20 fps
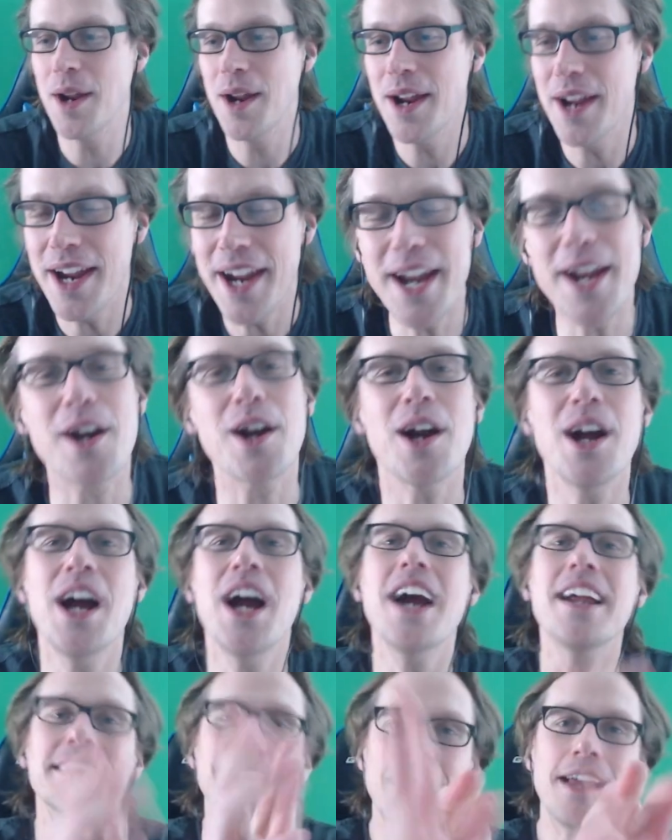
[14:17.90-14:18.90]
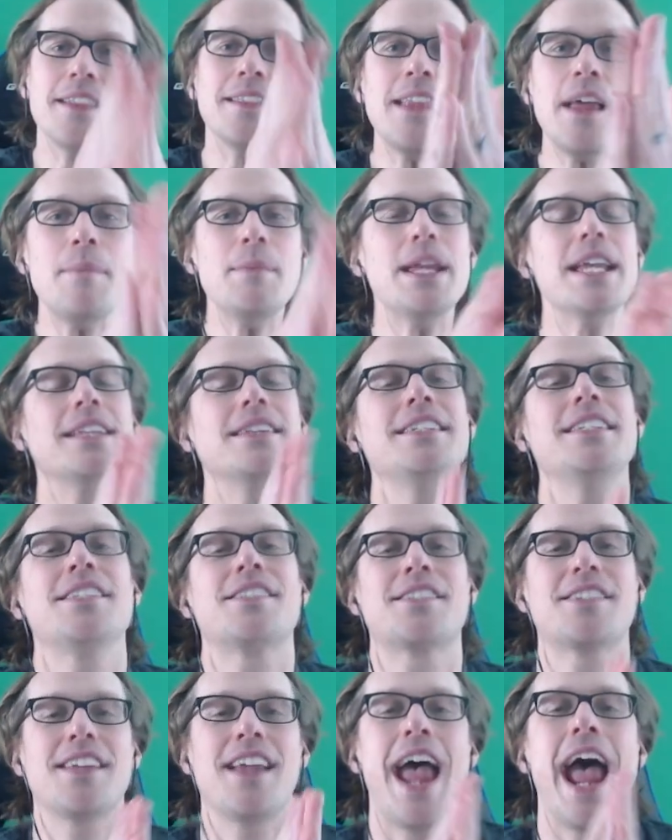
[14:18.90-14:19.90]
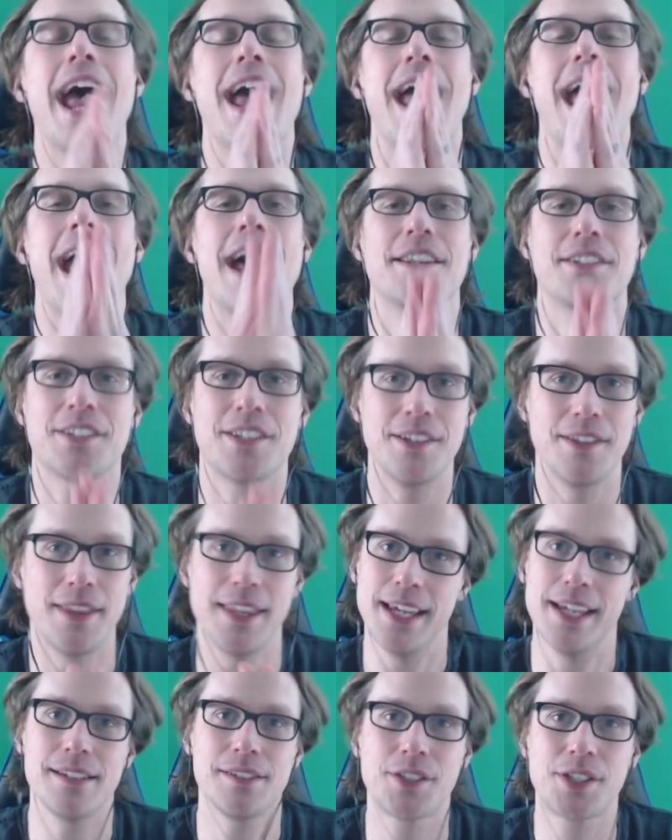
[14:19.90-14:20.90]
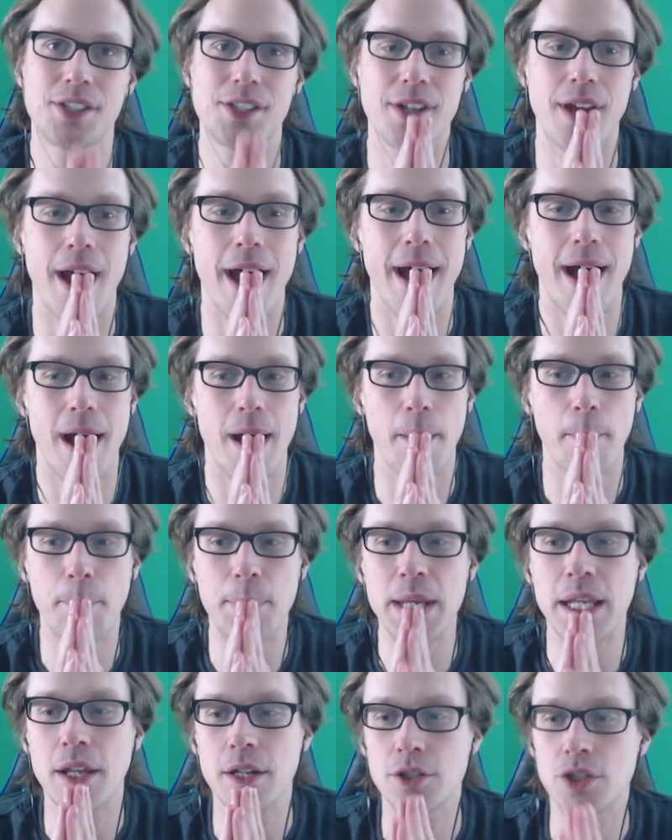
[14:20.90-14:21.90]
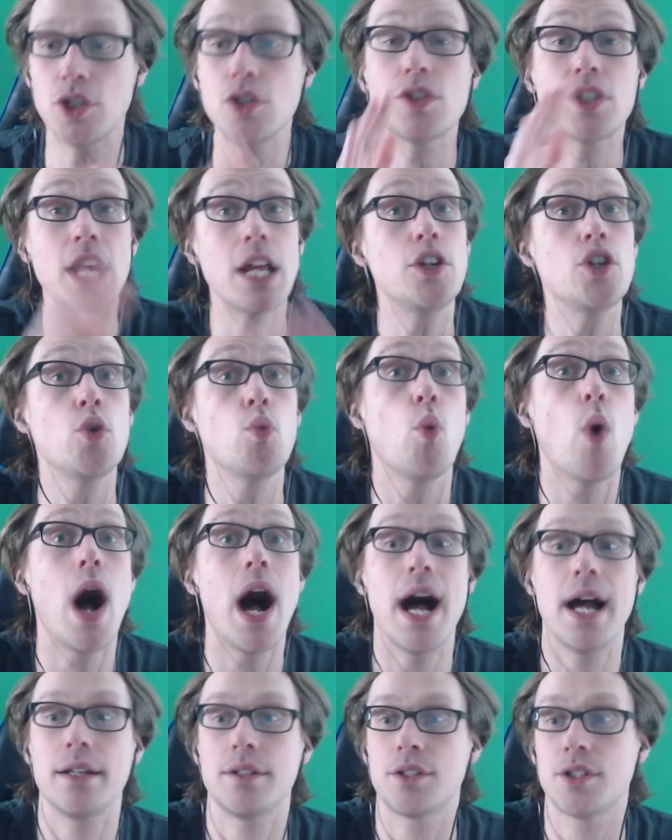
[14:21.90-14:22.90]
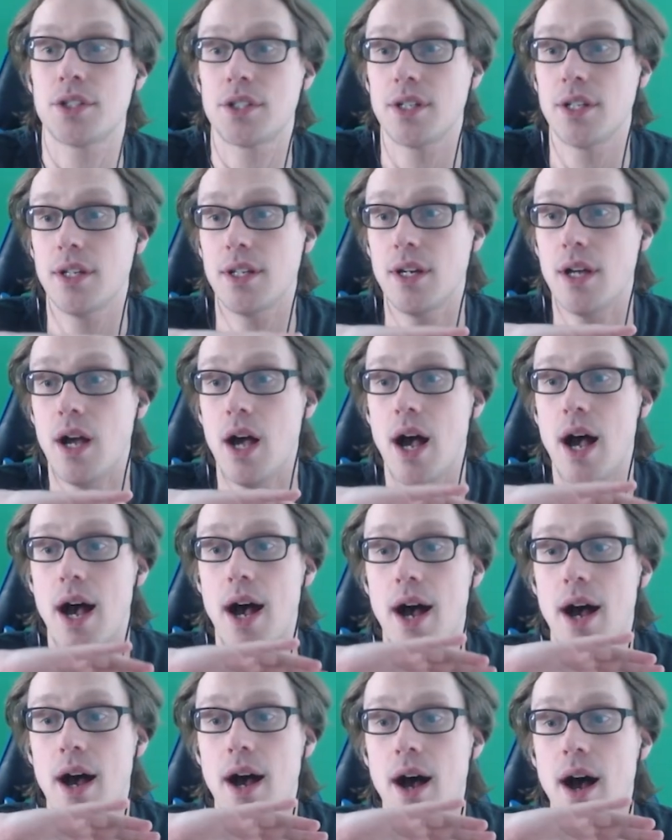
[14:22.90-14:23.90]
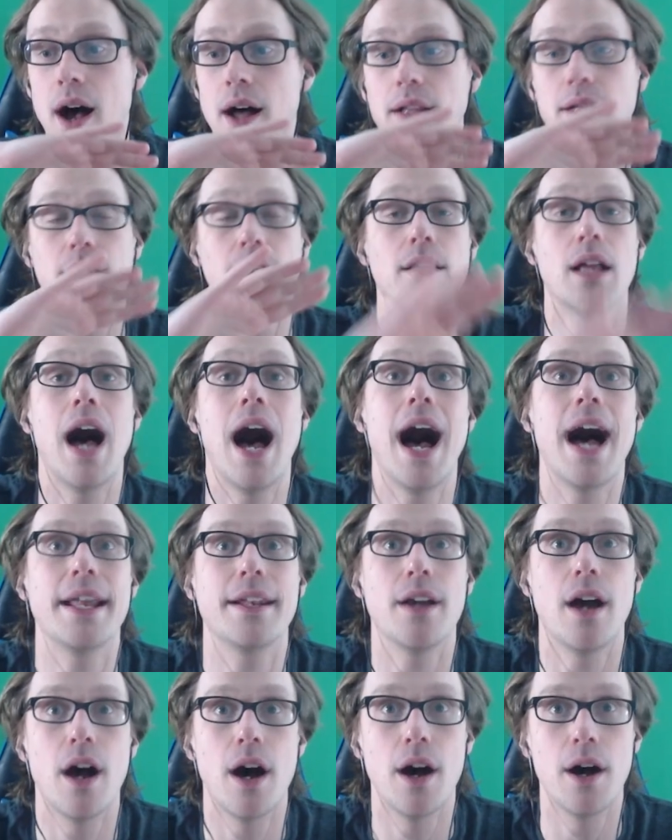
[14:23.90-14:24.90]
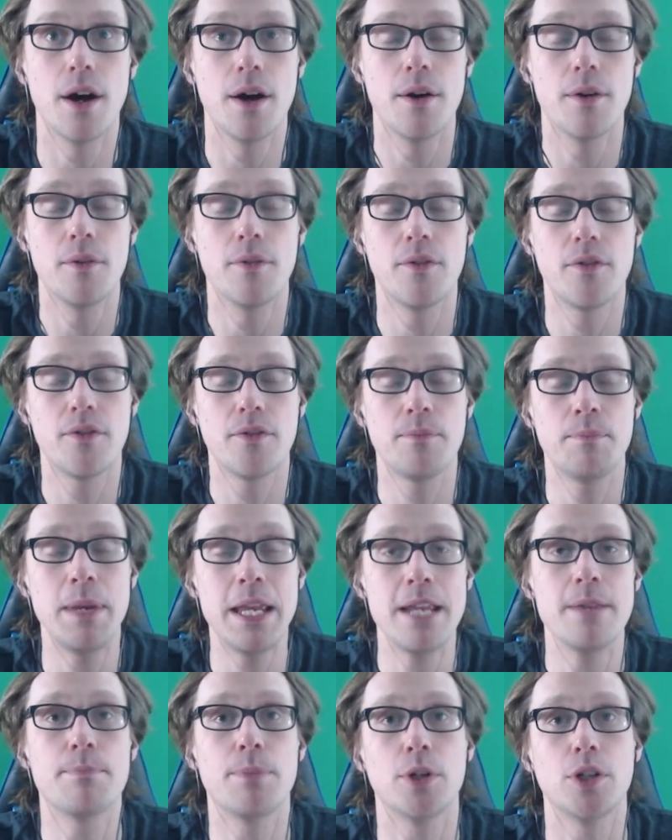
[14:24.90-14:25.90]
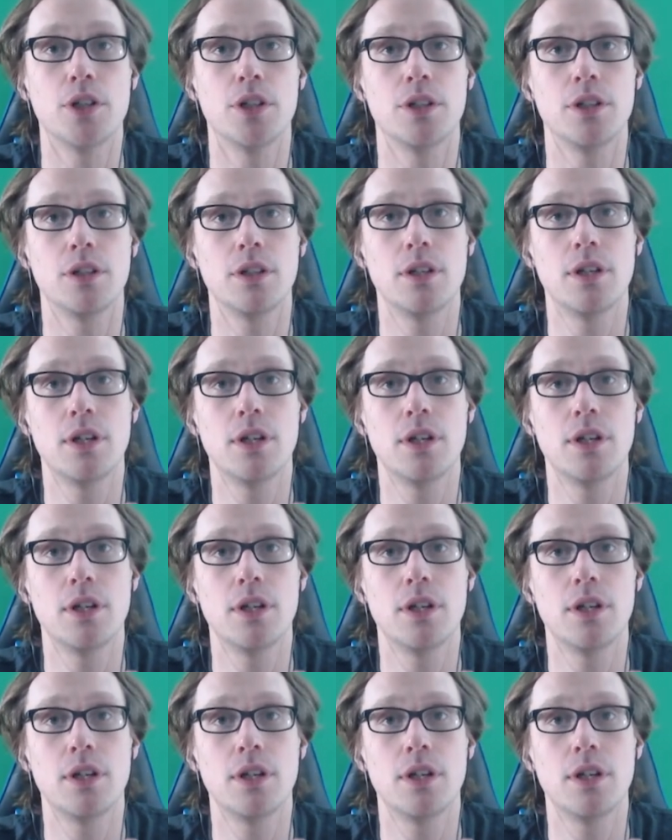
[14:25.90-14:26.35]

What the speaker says: Here, let me at least ask you this, because you said you watched a lot of people